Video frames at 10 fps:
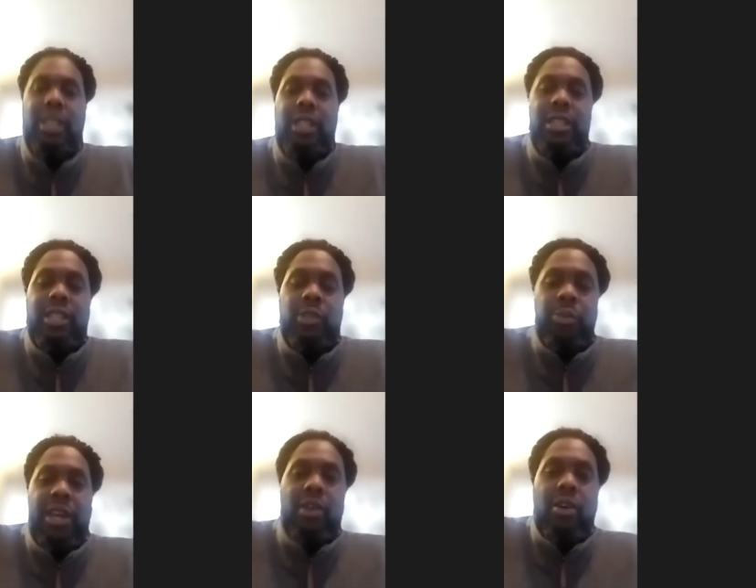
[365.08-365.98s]
get to
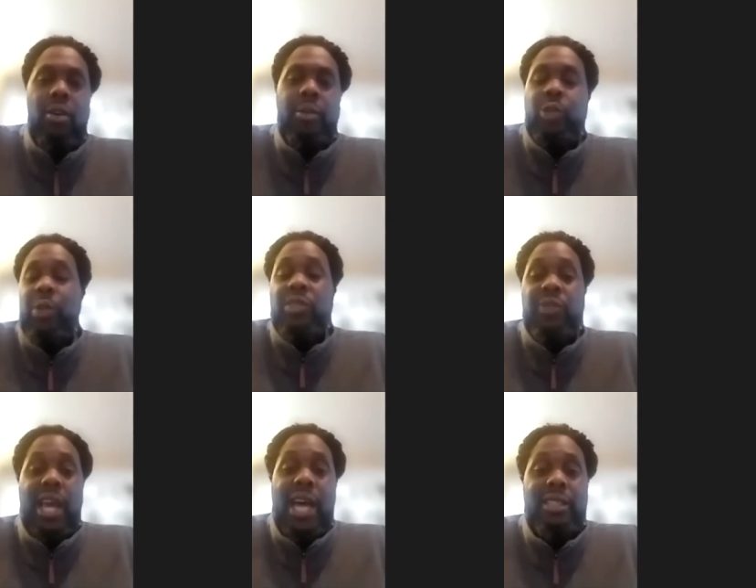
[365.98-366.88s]
play at home. And especially for
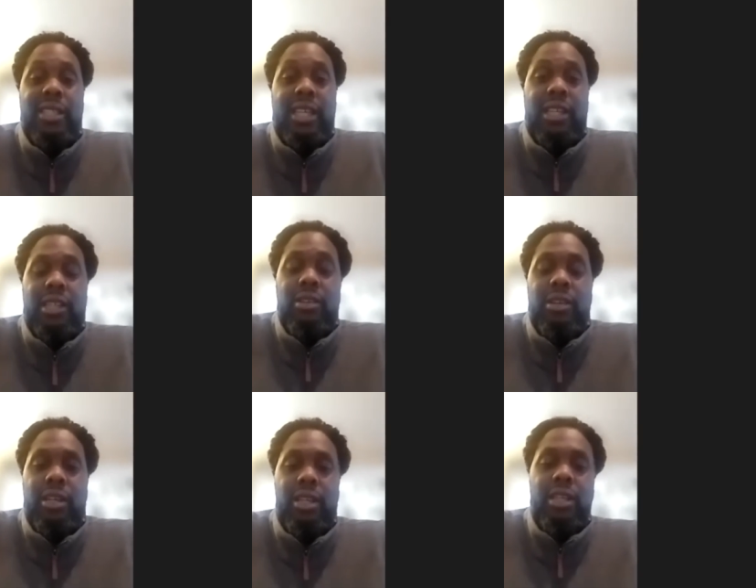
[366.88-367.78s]
the Aztec, you
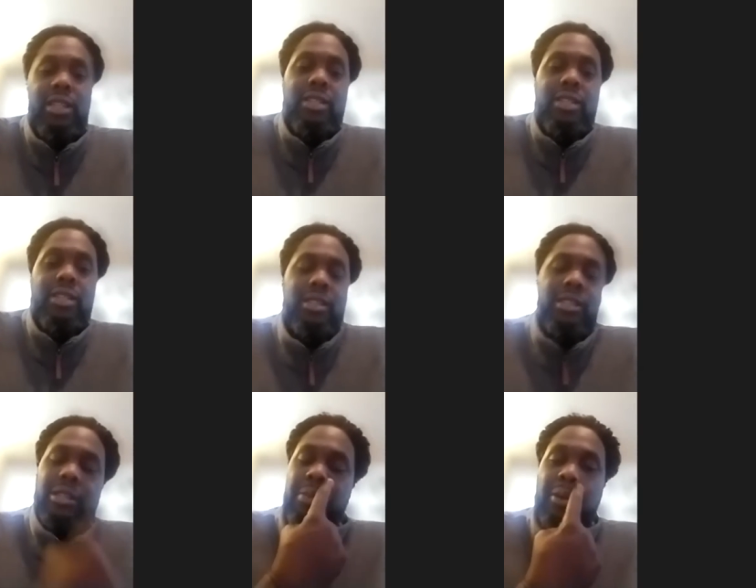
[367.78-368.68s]
know, kids, to
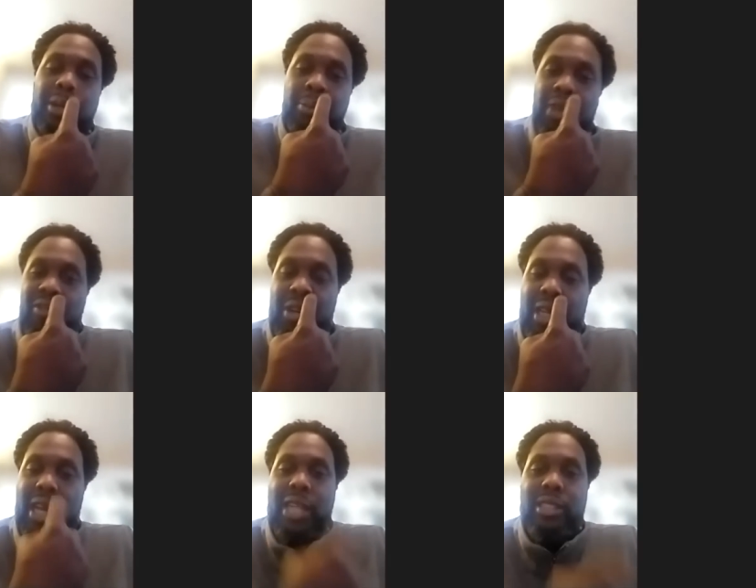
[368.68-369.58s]
be able to play in front of
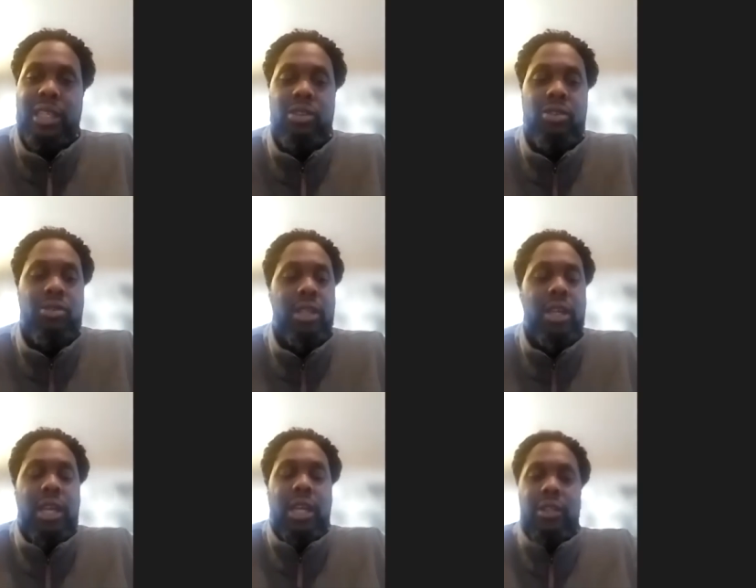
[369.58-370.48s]
guys like you and
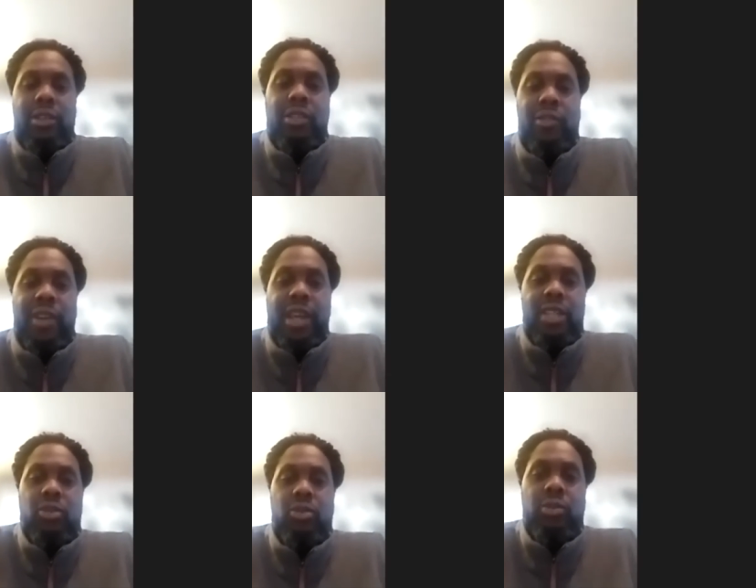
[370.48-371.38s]
the other
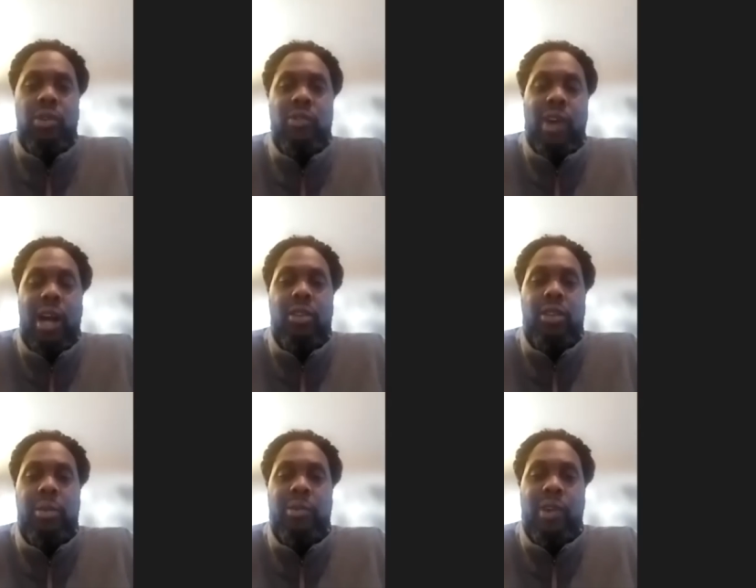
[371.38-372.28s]
fans who, you know, follow
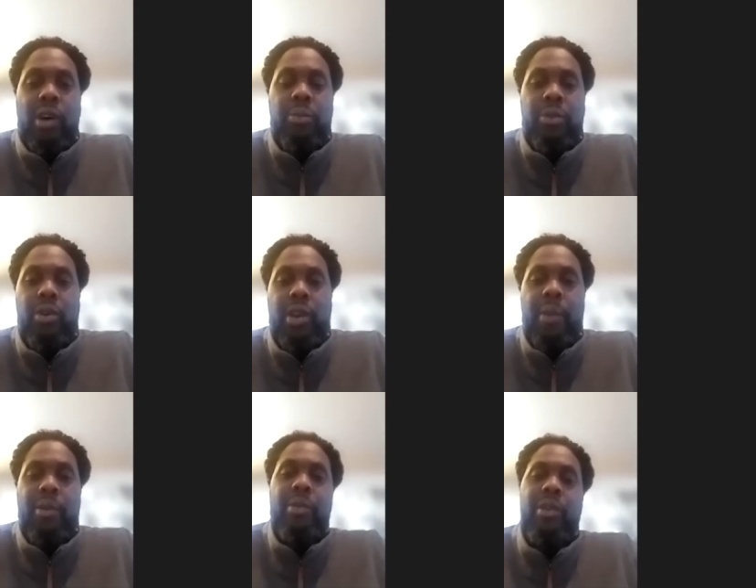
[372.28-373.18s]
them and follow the
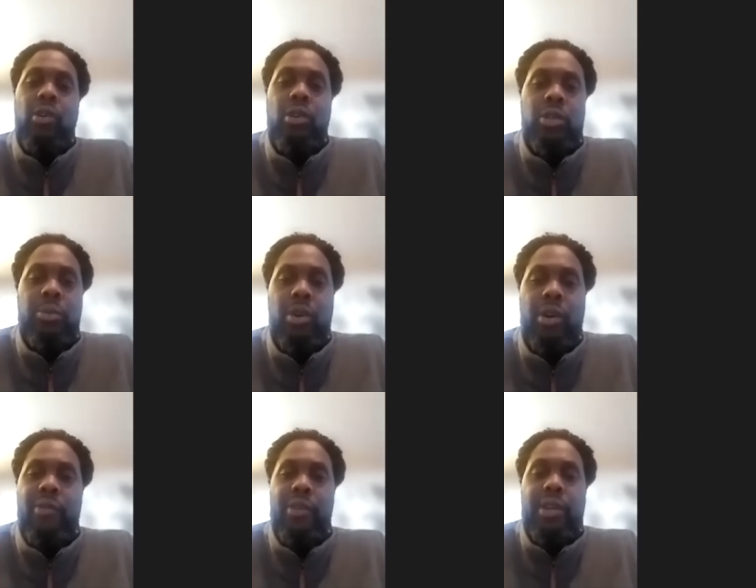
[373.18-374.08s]
program and have been loyal to the
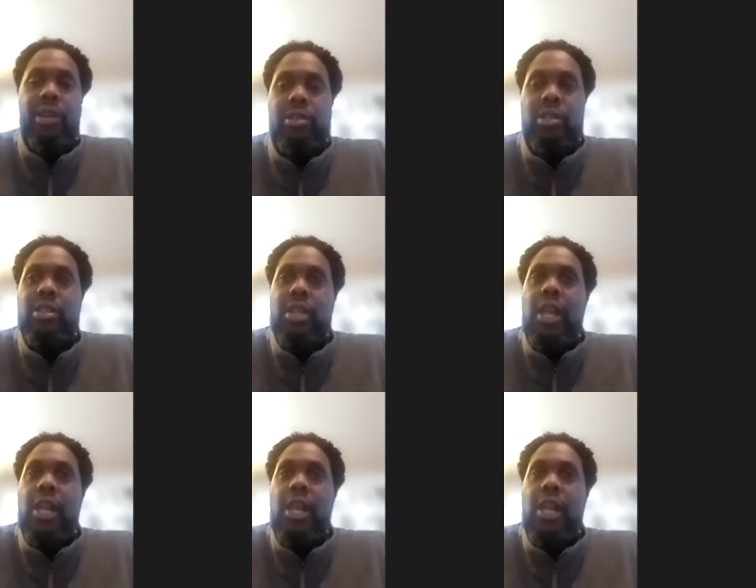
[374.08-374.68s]
program for years. It's,